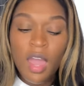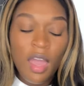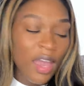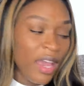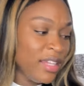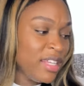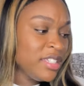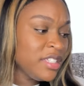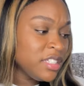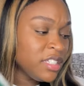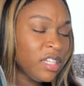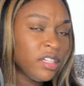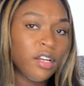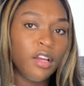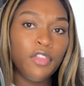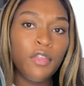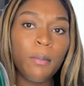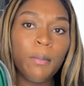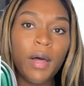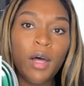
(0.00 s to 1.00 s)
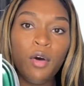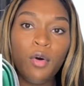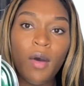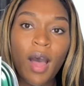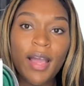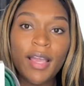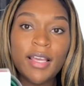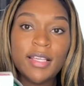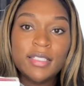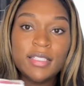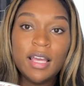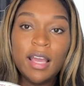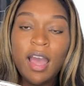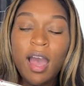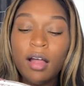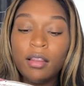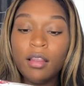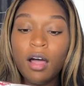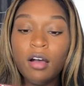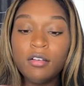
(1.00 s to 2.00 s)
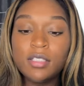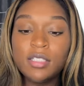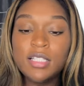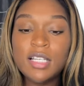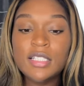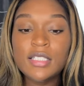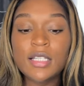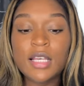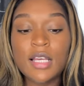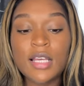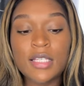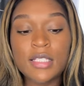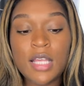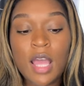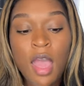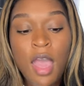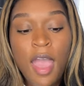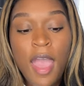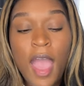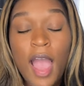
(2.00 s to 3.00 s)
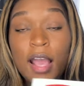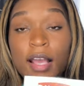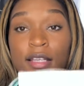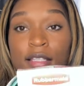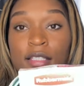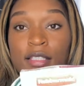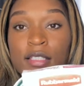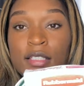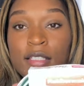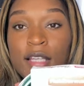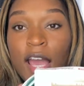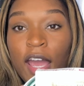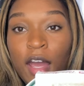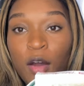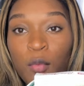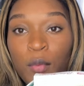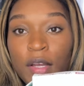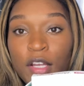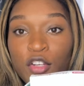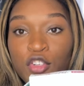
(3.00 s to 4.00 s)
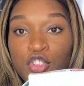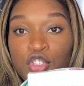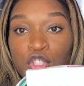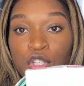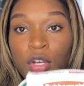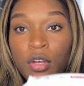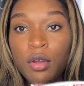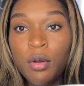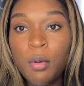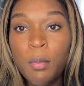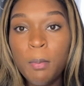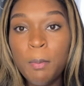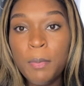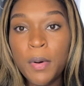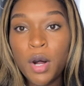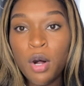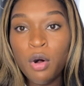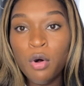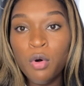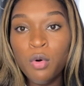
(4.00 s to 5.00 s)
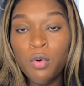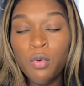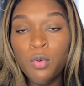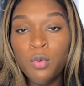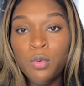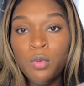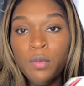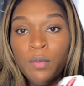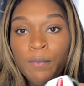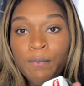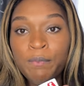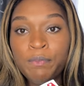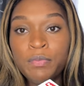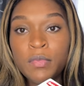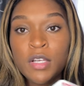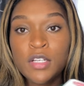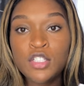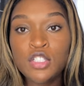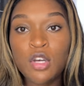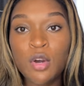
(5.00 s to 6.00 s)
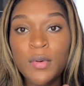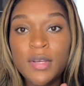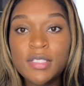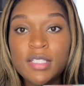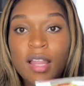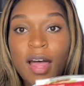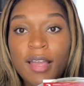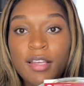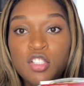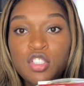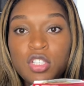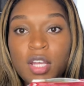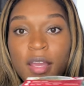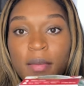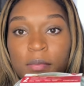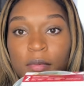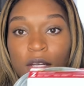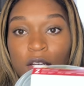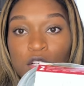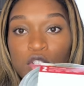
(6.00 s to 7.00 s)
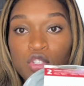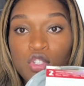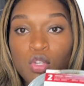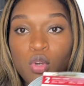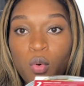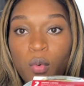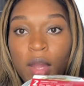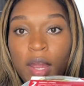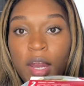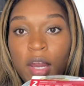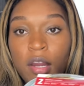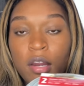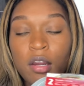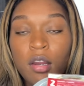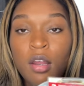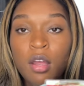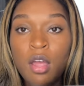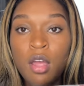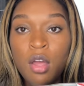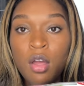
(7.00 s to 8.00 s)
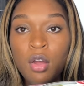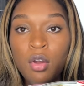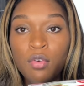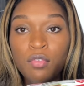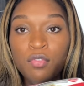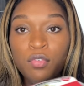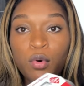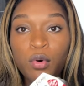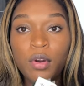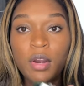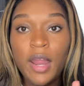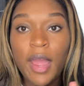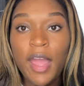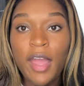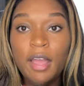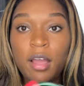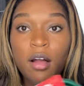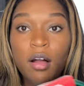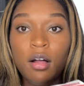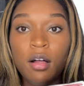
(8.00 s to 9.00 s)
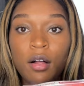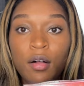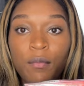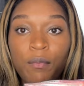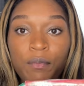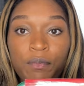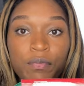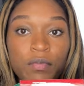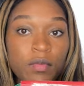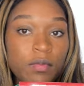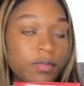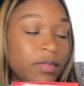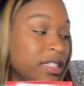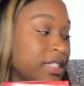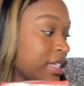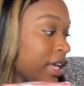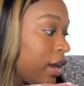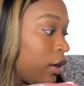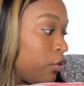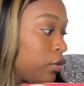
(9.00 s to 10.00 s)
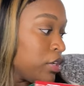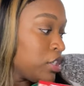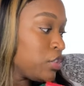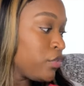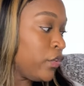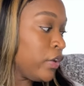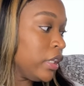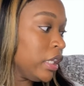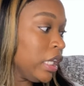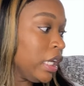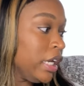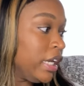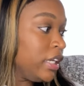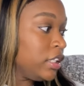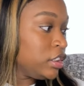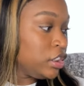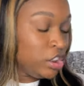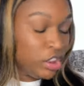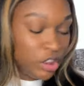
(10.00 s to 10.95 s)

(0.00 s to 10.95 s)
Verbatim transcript: And this is another bowl, I guess, that got lost. This is a sandwich bowl. So it's like shaped in a square for a um sandwich for lunch.